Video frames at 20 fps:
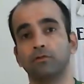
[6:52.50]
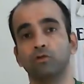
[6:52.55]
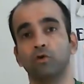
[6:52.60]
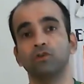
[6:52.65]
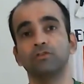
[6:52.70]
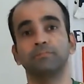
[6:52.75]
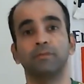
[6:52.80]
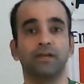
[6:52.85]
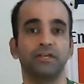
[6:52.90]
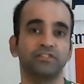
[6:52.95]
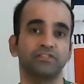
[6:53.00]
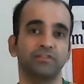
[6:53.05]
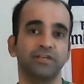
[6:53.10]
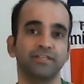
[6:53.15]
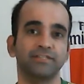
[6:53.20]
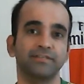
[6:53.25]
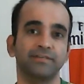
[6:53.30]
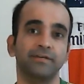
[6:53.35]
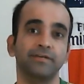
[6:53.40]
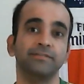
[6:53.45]
Those British
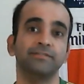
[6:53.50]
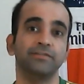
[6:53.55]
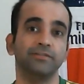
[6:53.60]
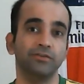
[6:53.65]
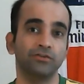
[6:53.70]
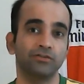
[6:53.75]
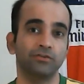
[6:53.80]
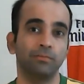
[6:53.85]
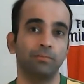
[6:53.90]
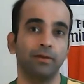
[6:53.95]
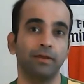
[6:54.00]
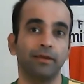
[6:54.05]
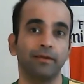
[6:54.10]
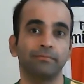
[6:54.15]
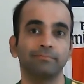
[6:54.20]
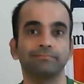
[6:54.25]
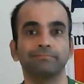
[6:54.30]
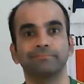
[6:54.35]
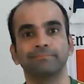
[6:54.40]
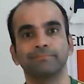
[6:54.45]
residents used to play,
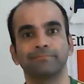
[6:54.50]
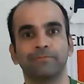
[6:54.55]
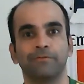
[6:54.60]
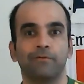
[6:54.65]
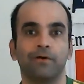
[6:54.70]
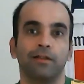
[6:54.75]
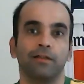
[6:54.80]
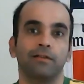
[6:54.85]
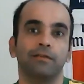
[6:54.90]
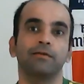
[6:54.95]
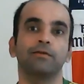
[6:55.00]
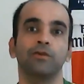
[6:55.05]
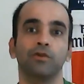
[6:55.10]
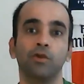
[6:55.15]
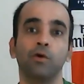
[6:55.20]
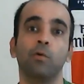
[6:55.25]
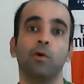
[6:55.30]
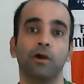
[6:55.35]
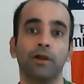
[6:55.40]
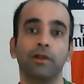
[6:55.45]
well, you
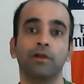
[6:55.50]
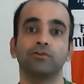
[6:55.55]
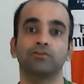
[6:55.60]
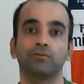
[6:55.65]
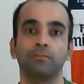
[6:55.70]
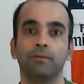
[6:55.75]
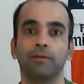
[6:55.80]
know what they used to